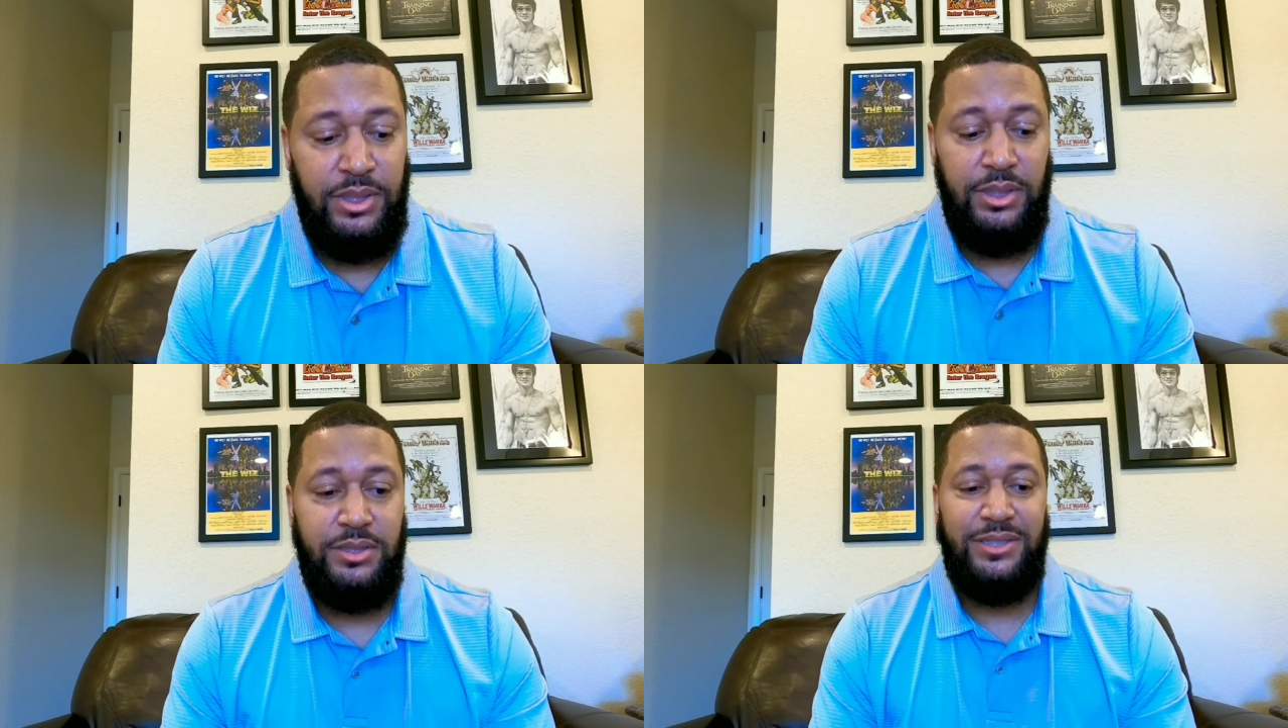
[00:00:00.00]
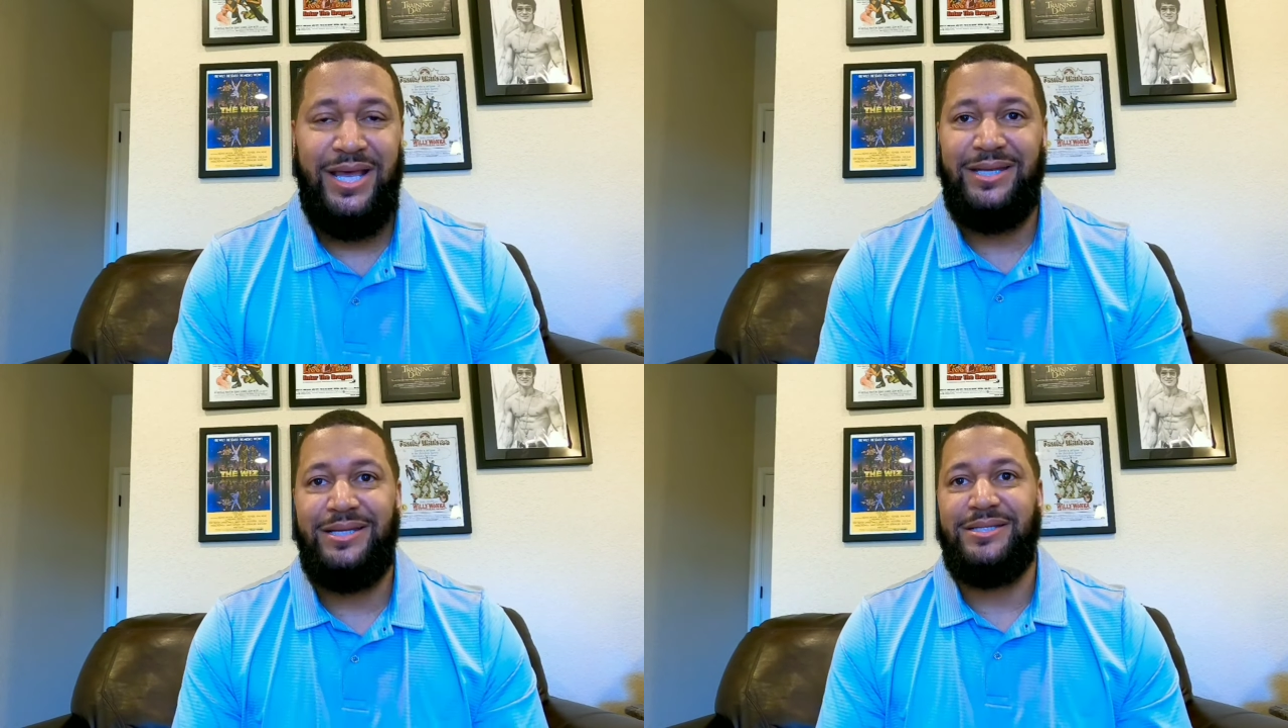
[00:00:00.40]

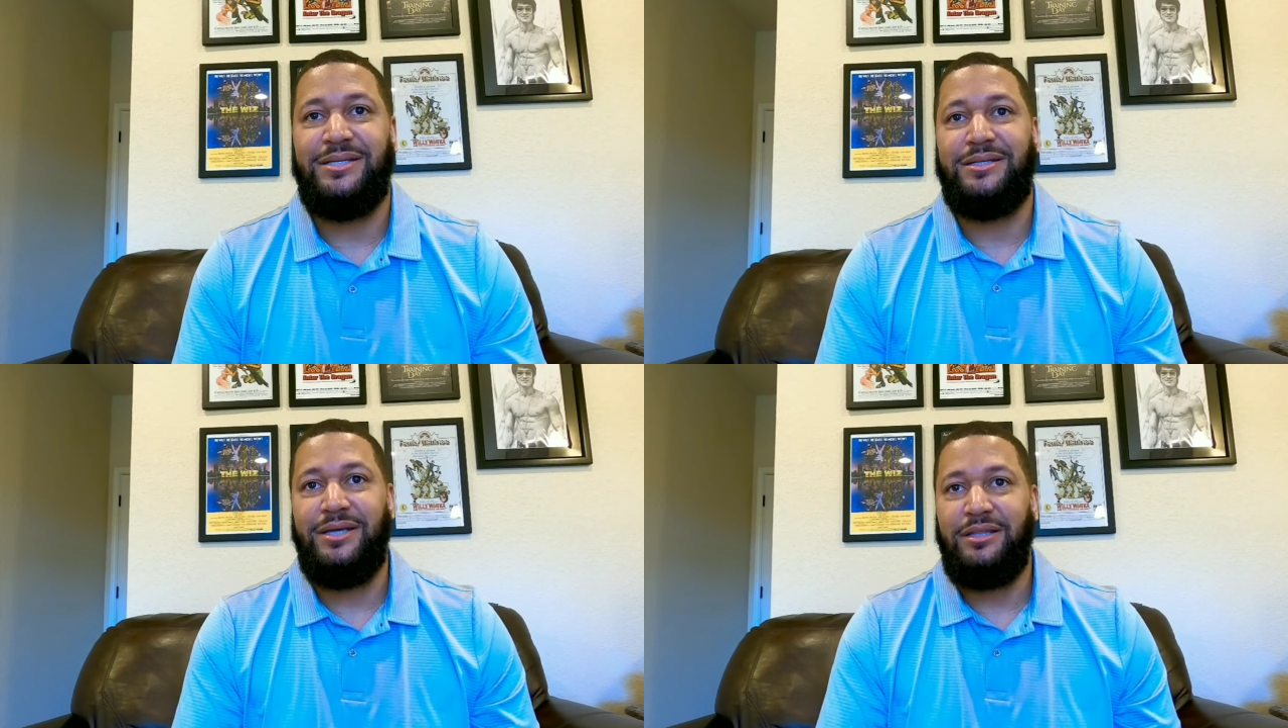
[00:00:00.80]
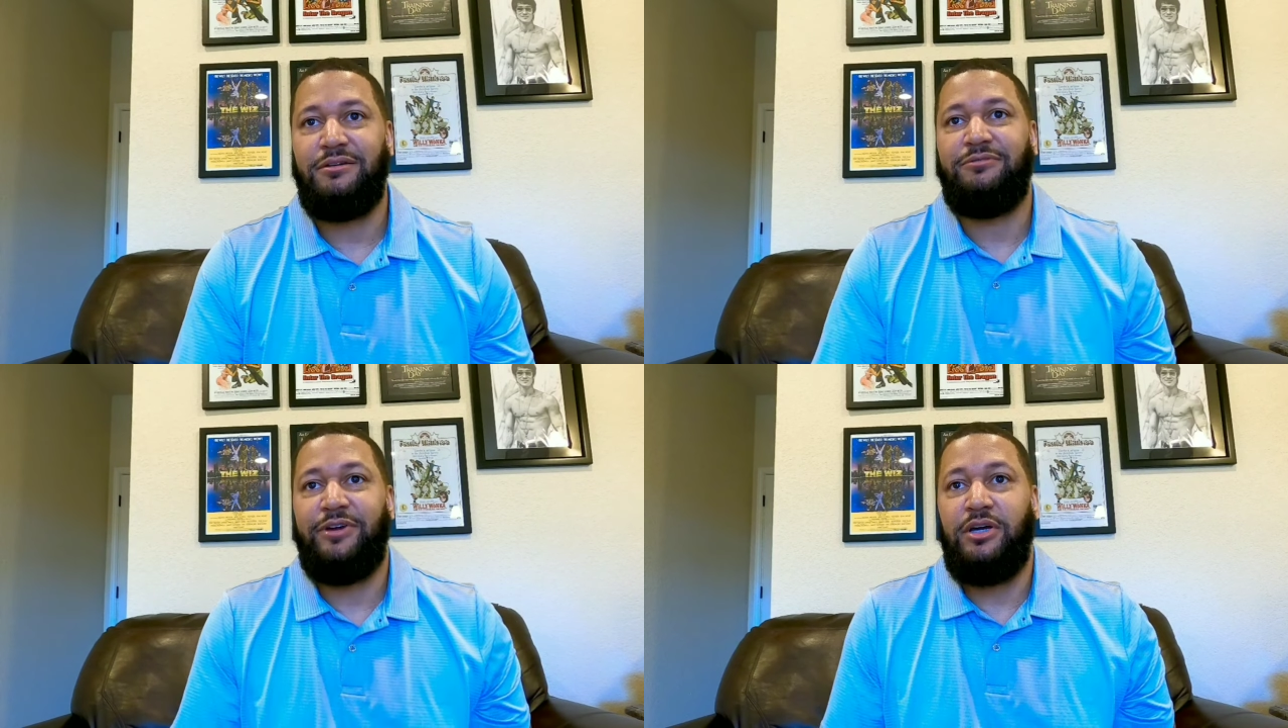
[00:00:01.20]
because that is
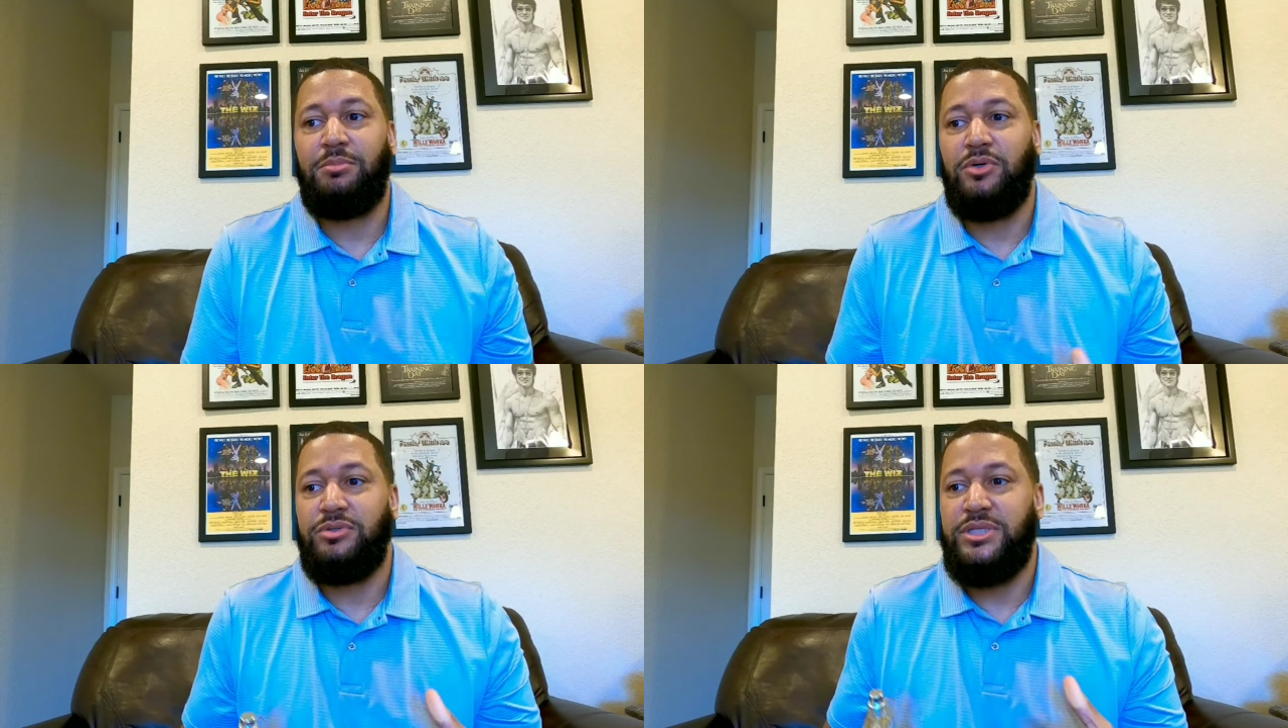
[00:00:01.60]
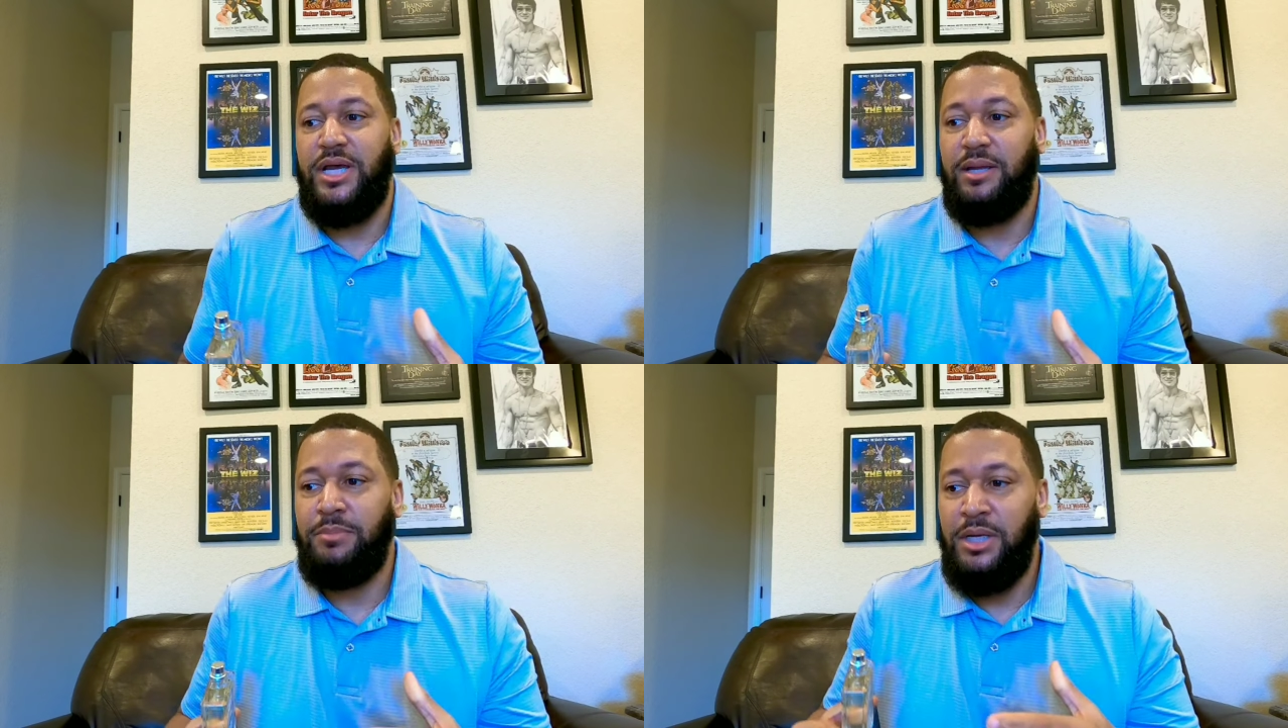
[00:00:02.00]
another pheromone
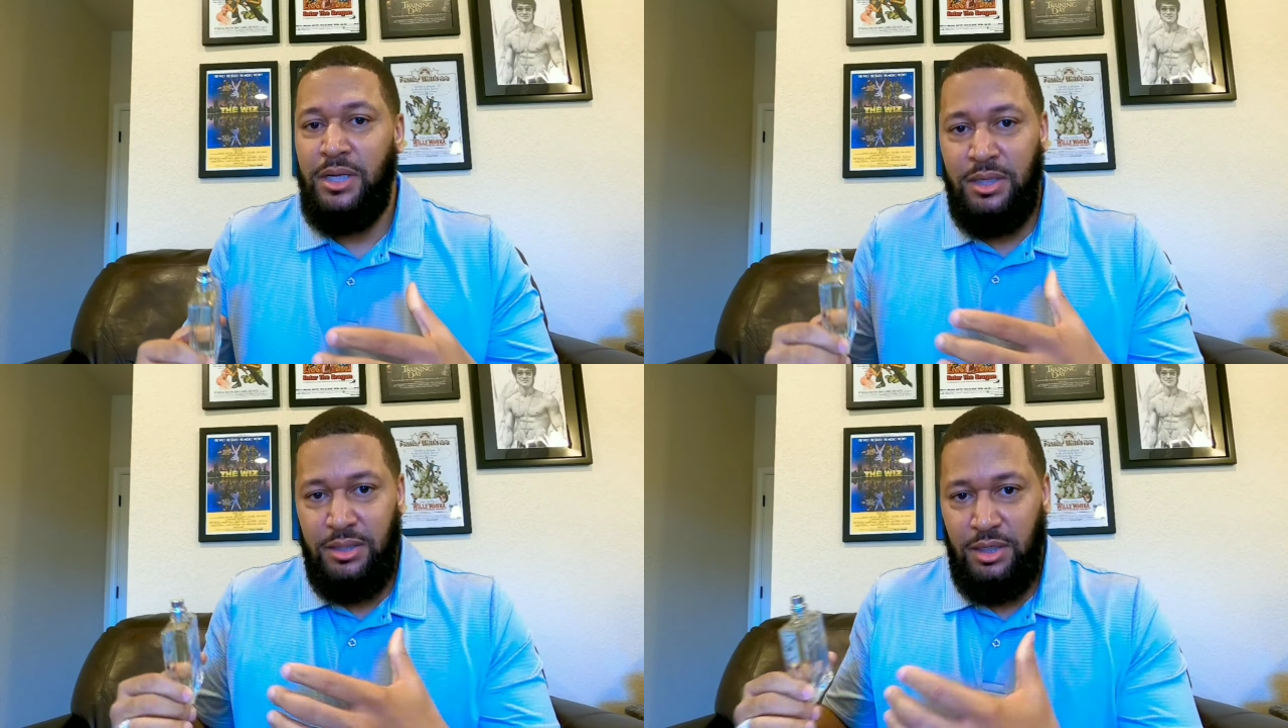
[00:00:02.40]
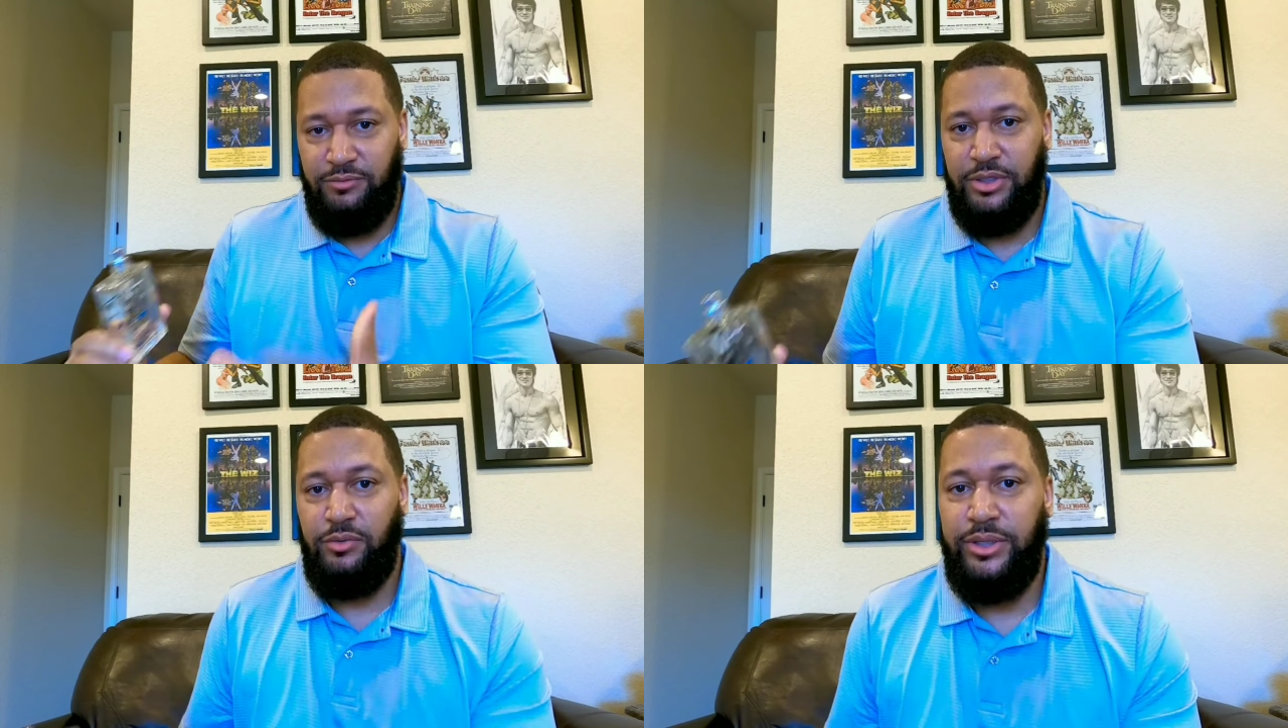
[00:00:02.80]
type
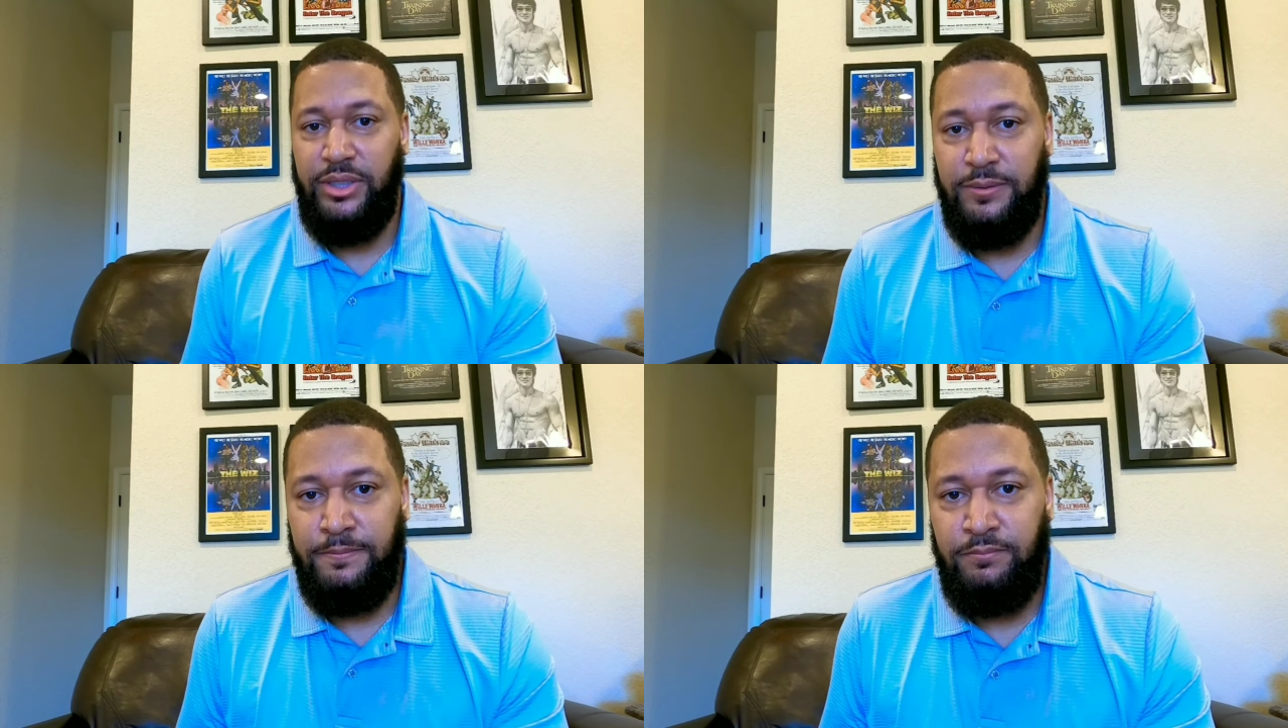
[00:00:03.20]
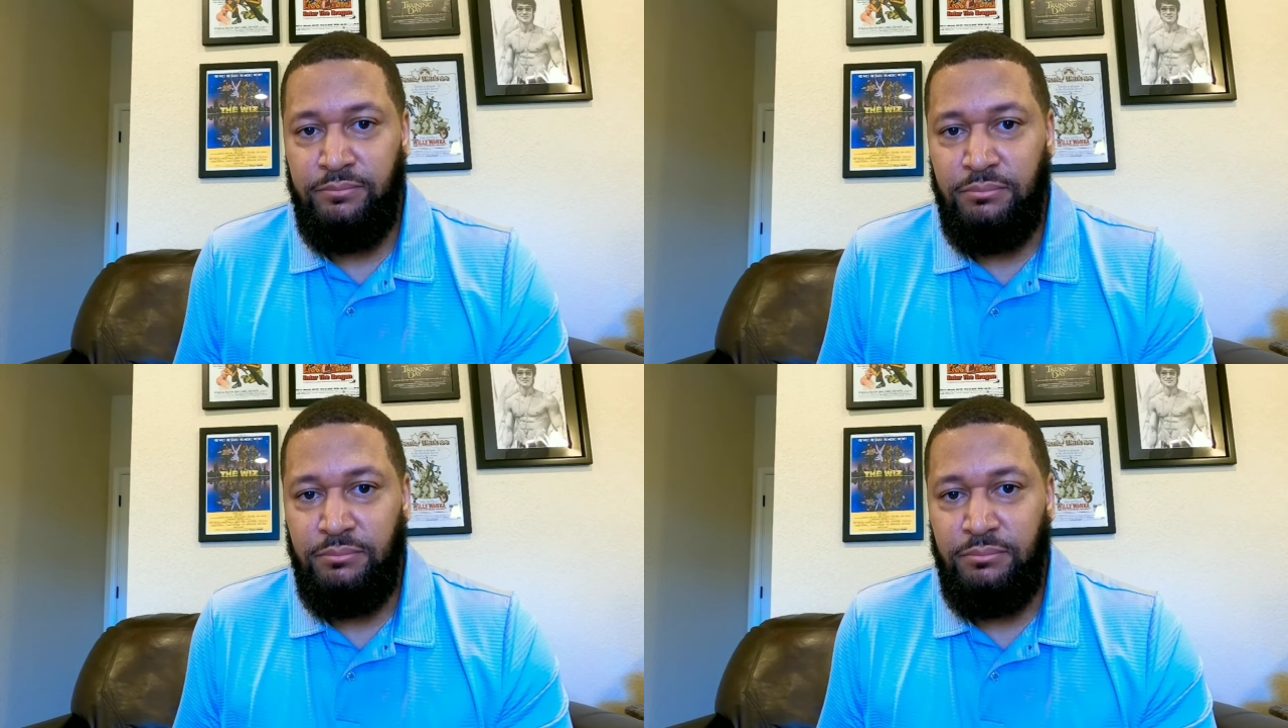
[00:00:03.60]
of ingredient.